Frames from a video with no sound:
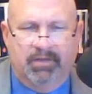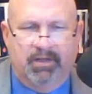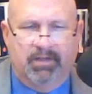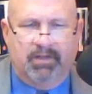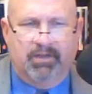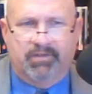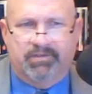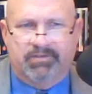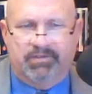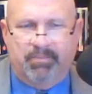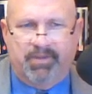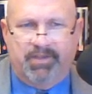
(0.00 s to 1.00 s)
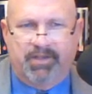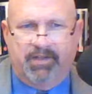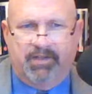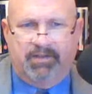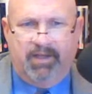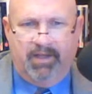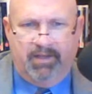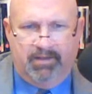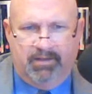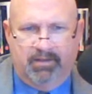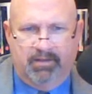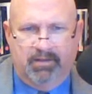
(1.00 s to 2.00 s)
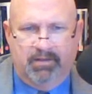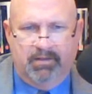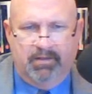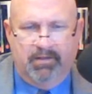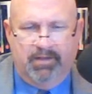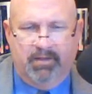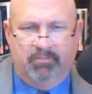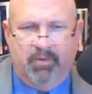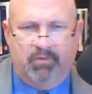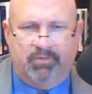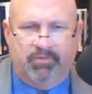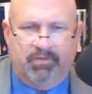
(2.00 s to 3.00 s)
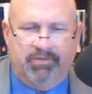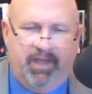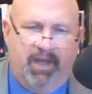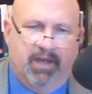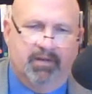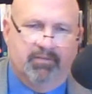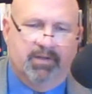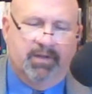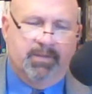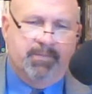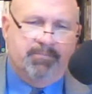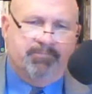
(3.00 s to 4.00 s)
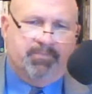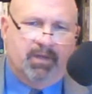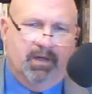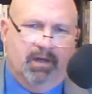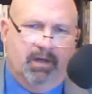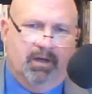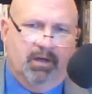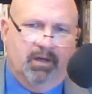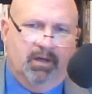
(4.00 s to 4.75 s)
You know, this sympathetic take that most of us have.